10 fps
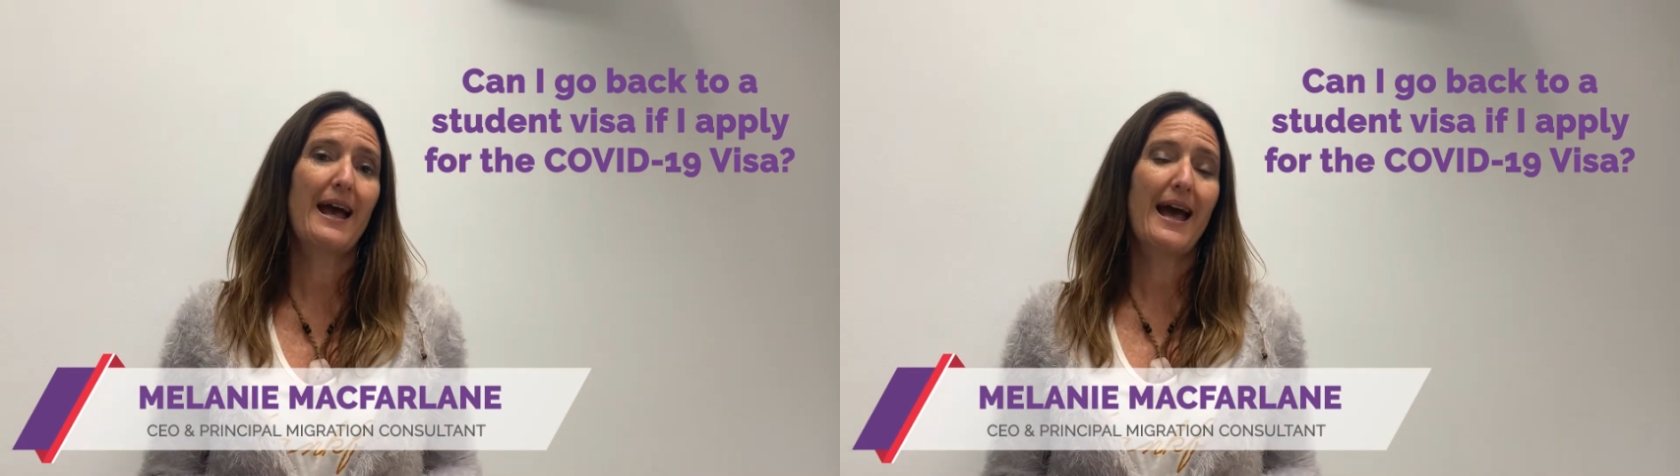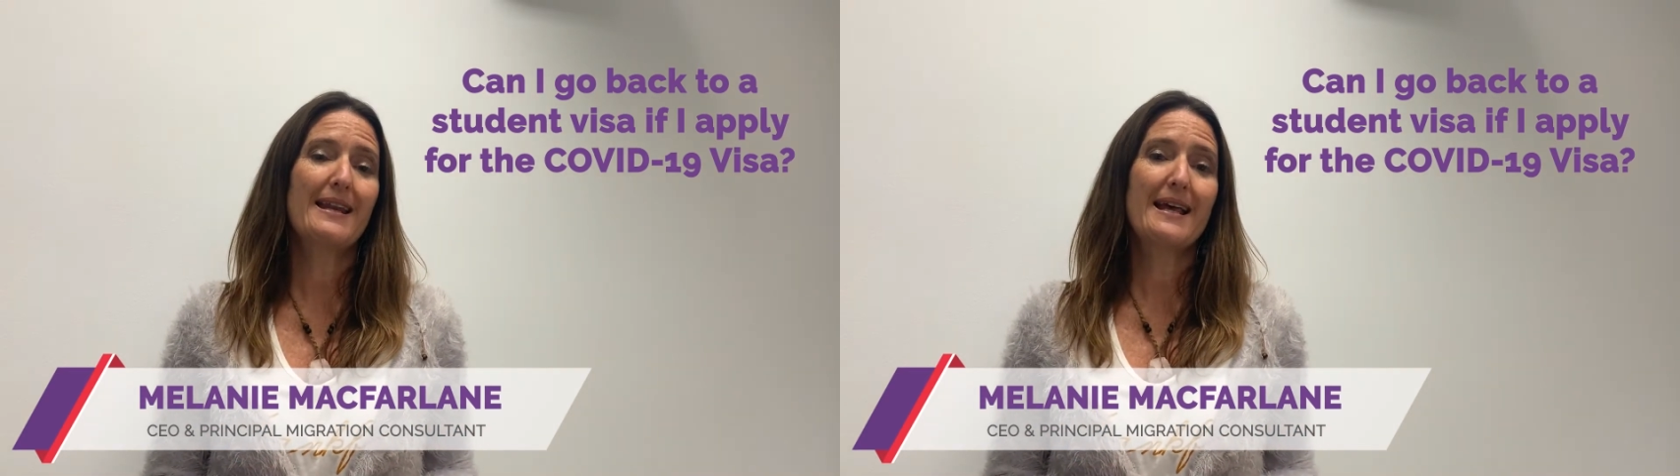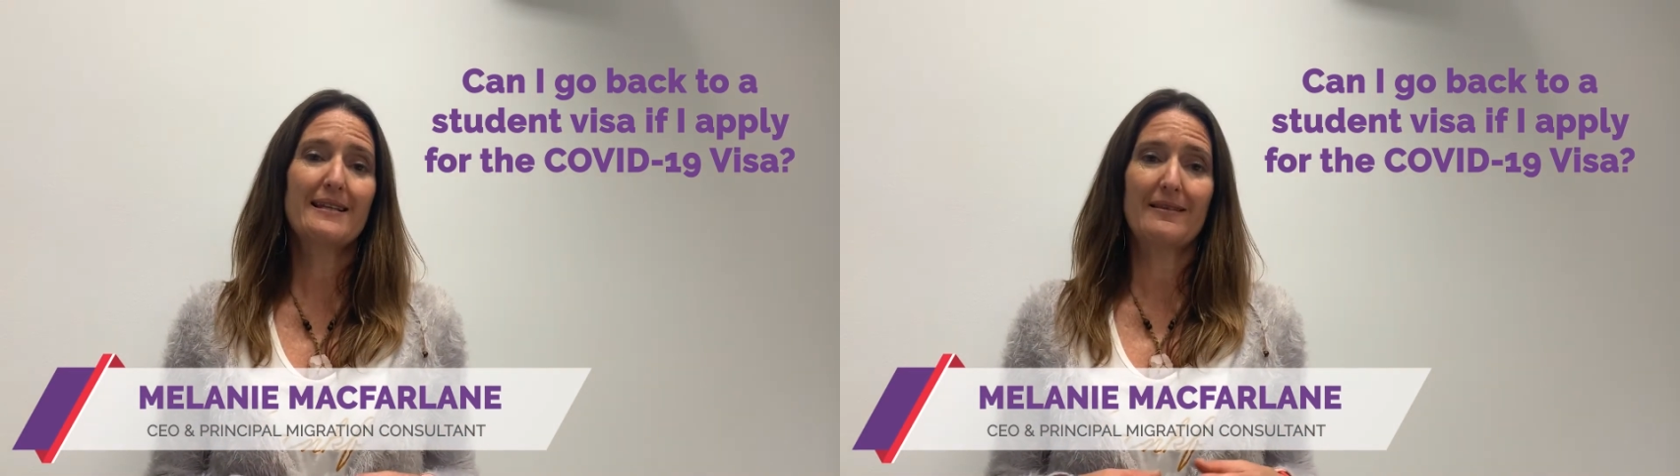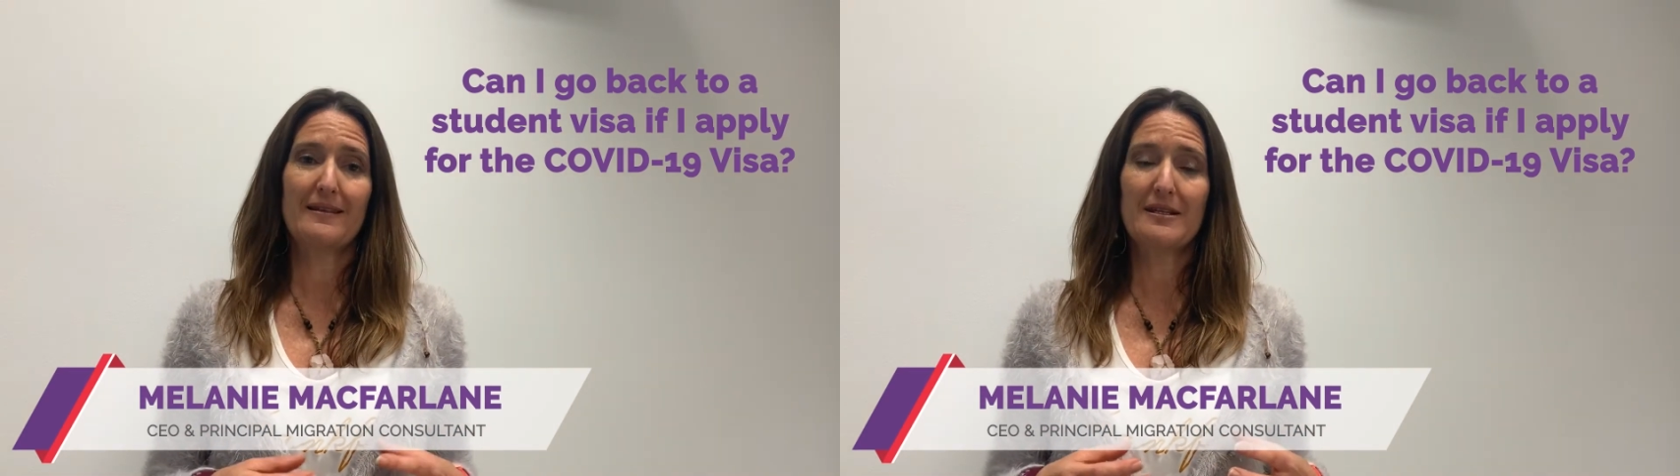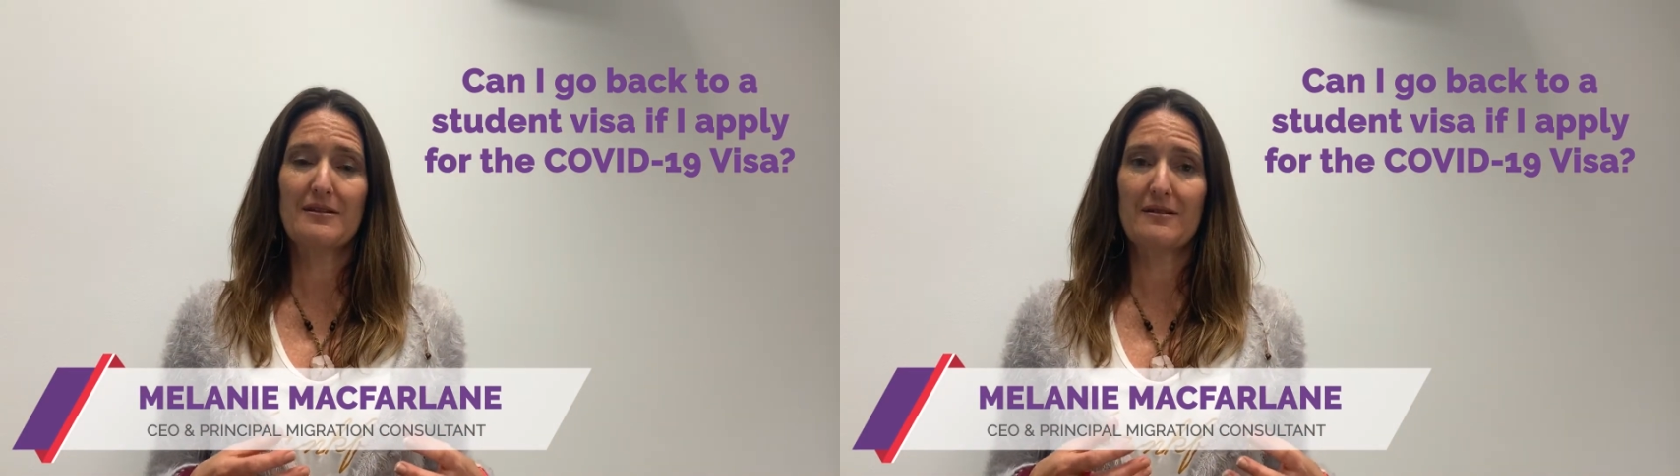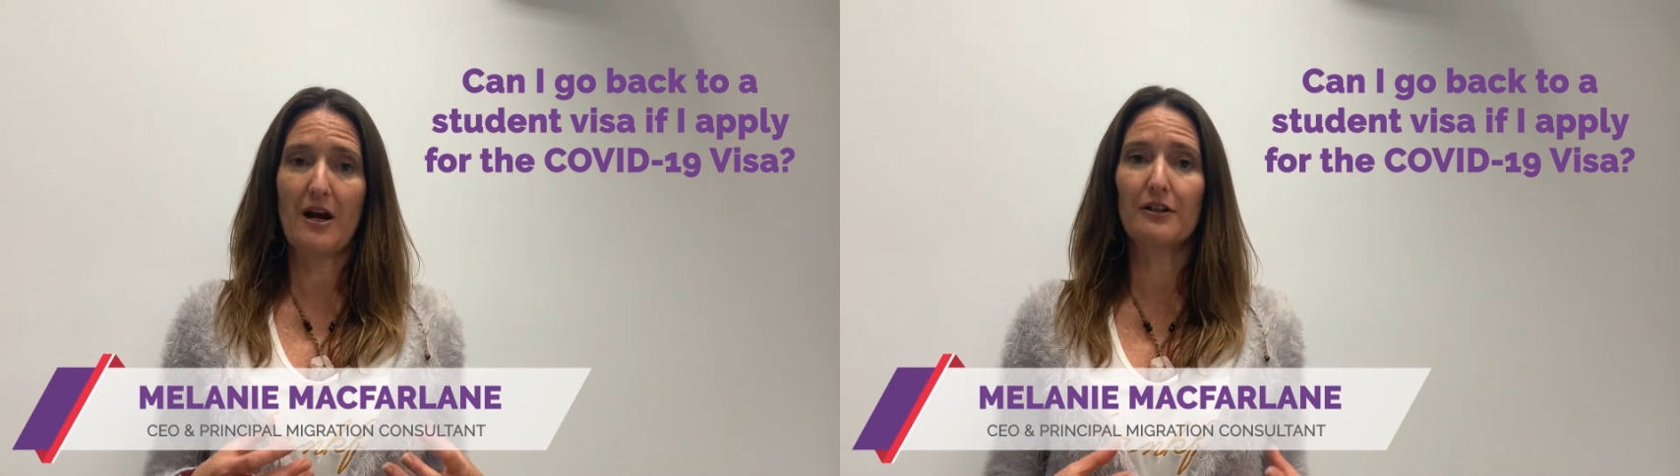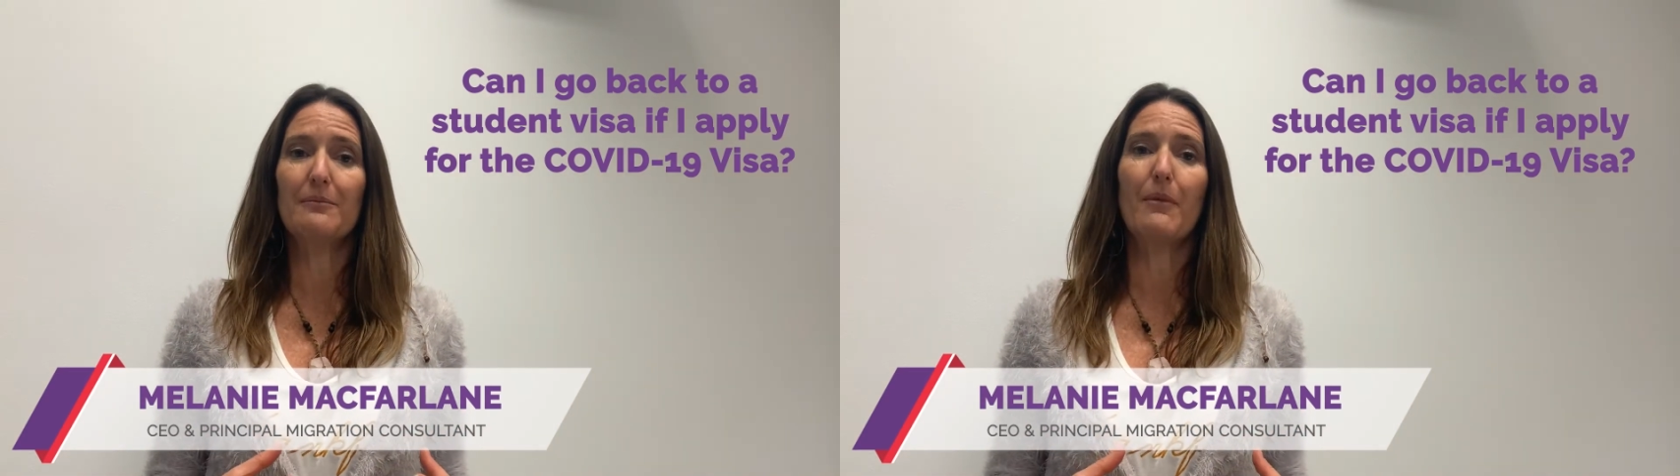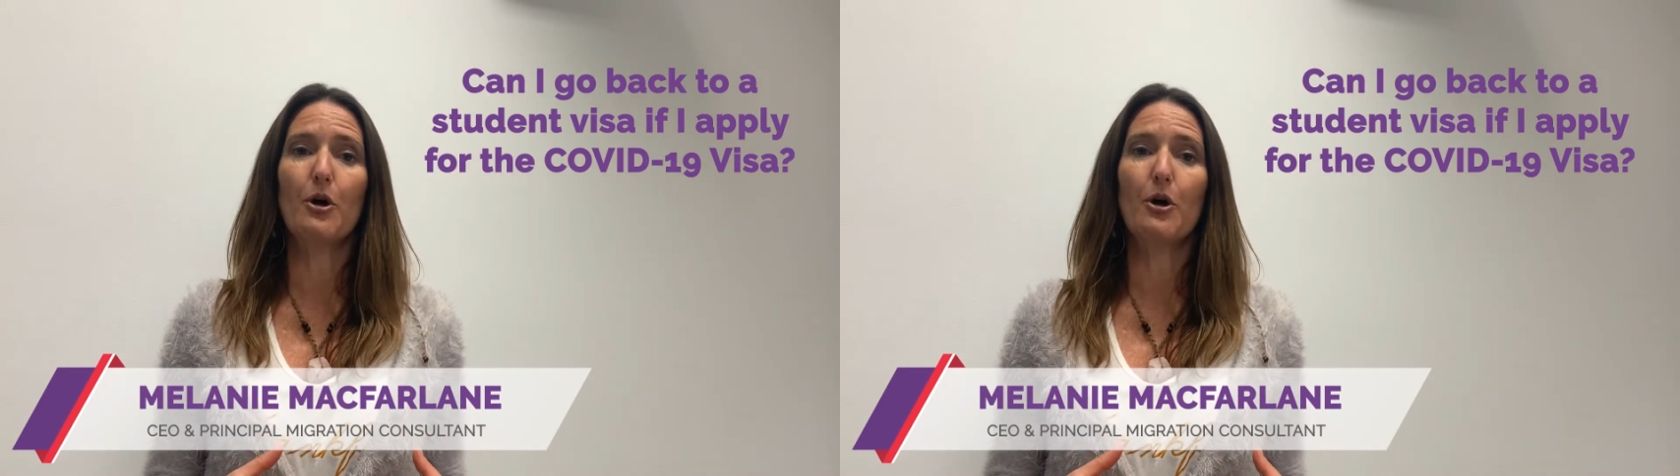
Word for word: And as at this current